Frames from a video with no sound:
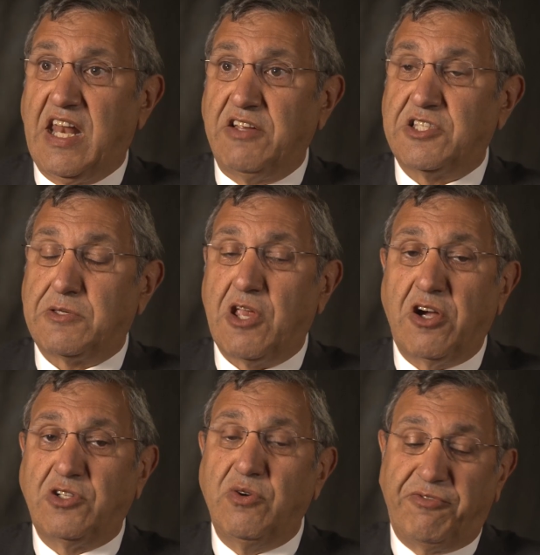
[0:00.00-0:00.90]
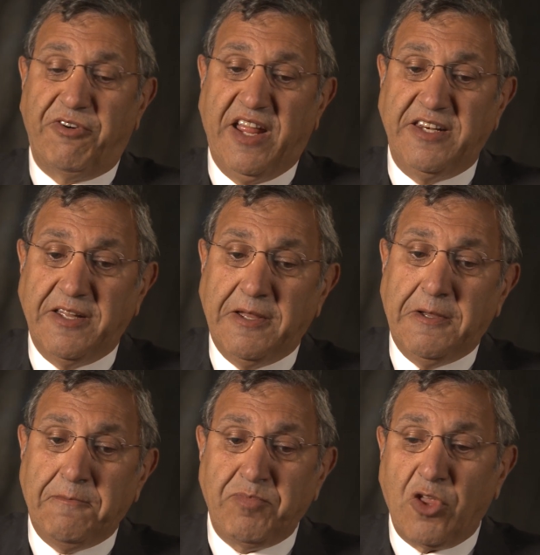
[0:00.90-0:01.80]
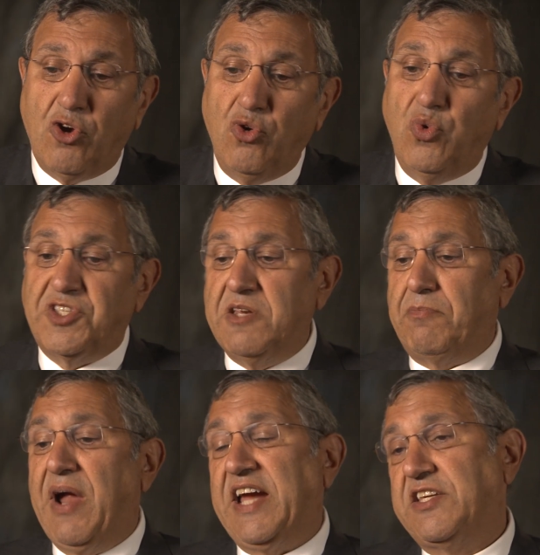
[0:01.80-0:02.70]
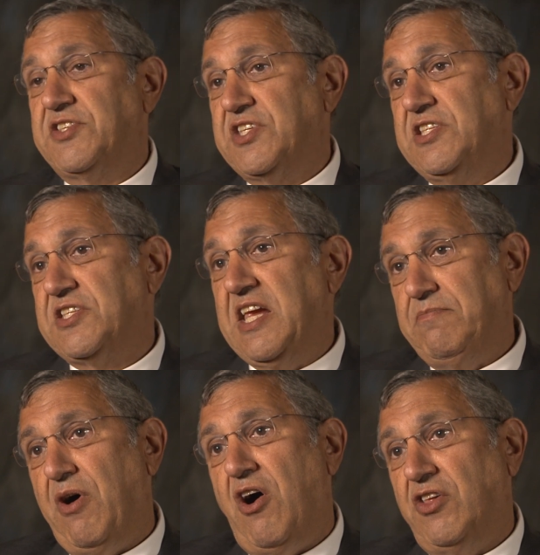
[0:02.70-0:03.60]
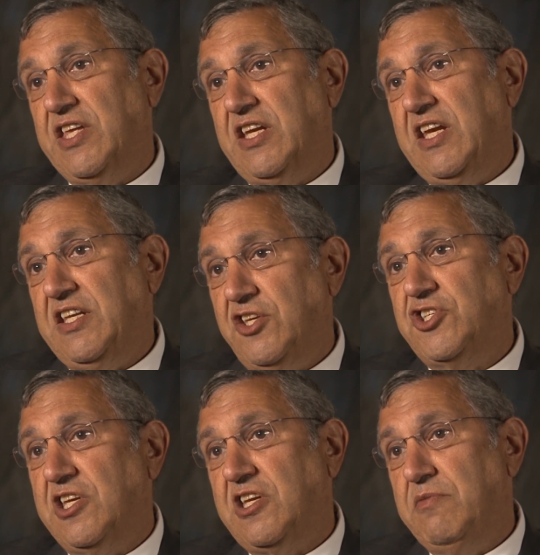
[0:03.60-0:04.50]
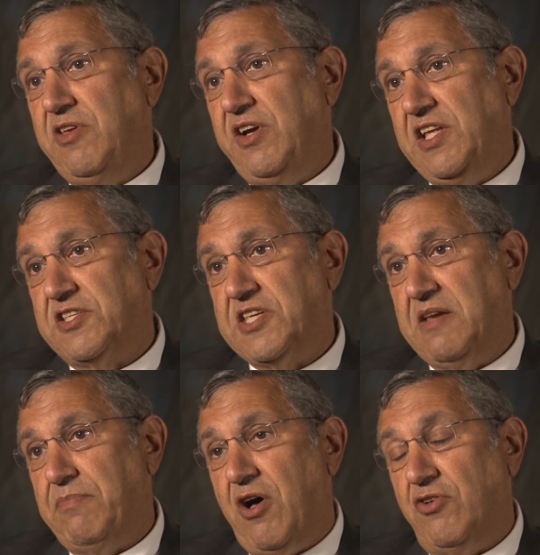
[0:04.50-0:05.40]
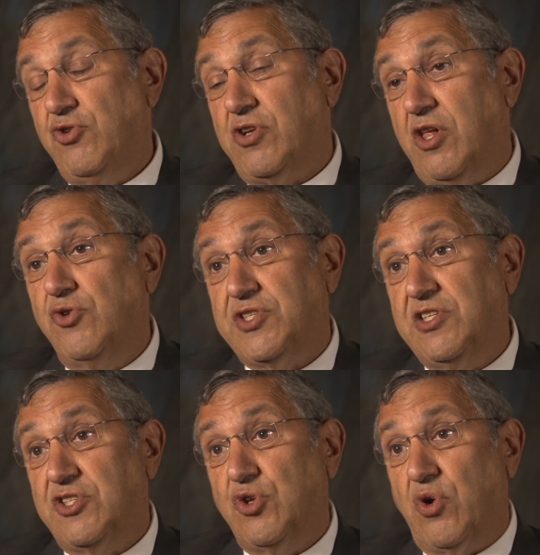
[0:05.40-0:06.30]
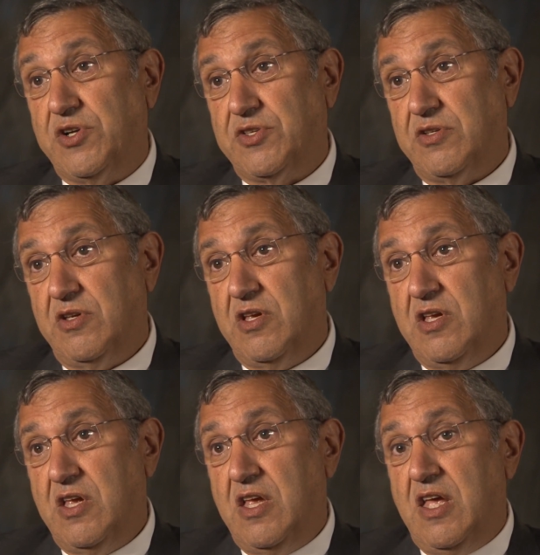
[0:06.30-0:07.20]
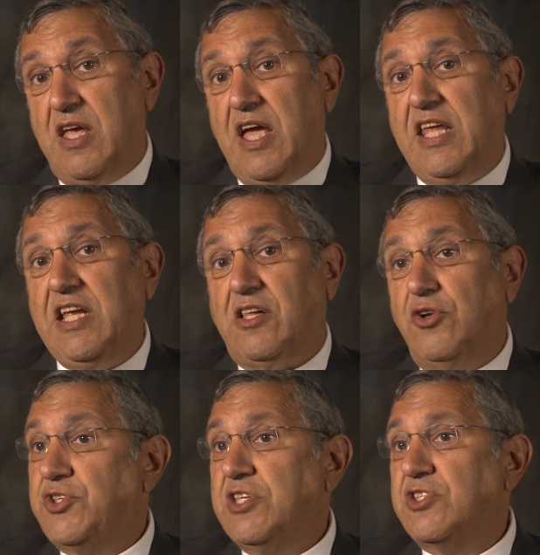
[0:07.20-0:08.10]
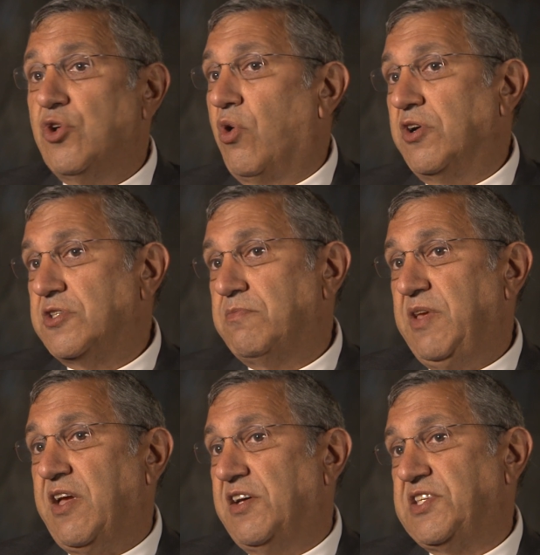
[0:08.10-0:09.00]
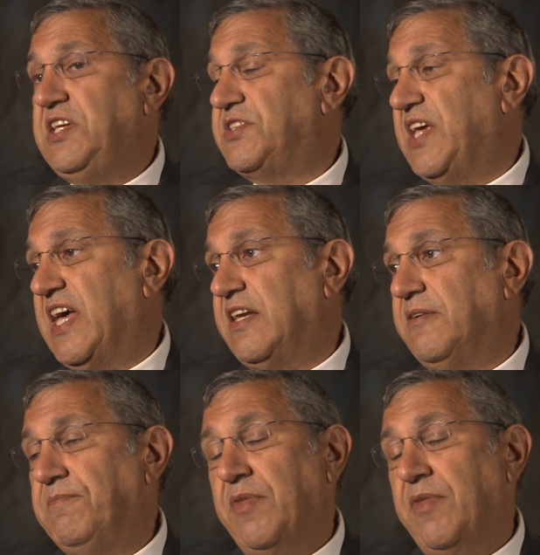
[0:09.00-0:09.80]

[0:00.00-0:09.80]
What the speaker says: I talked to a friend who was in practice in St. Paul, in an indigent community in St. Paul, who closed his doors. And he closed his doors because he said,